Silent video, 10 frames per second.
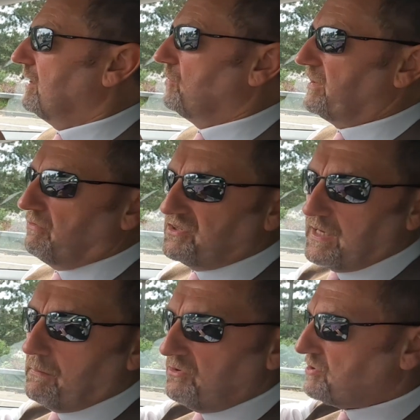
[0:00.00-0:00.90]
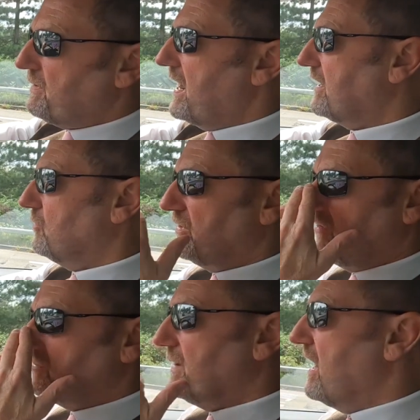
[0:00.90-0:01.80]
Whether it's camera spec, whether
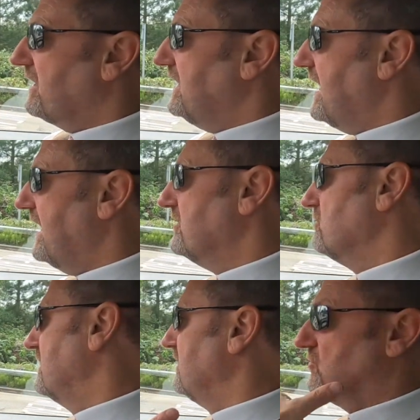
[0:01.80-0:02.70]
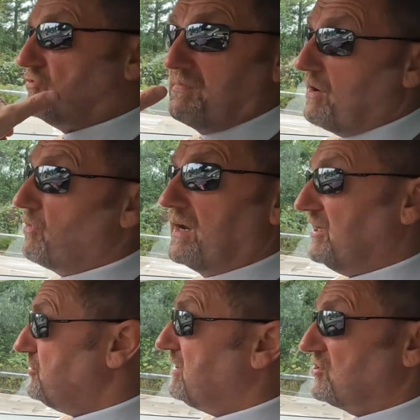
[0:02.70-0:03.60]
it's parking age, it doesn't matter what it
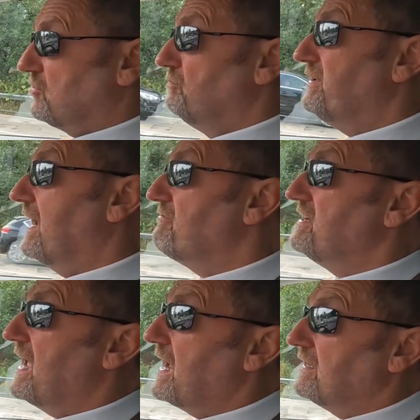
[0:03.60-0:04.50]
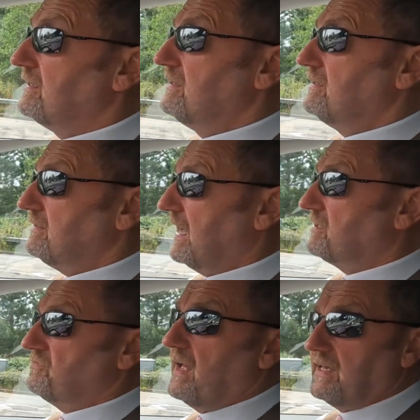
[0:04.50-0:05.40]
is. You get something every day that
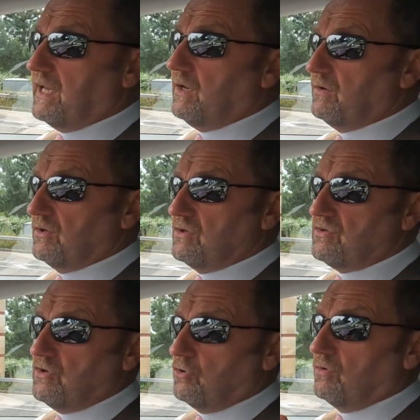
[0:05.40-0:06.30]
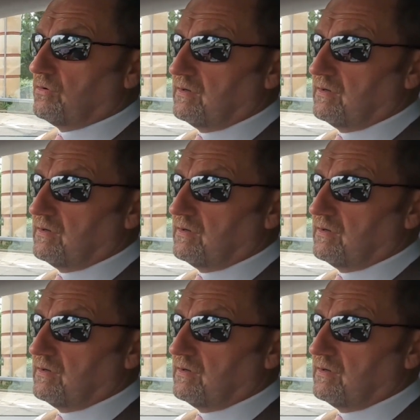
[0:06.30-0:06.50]
adds value to your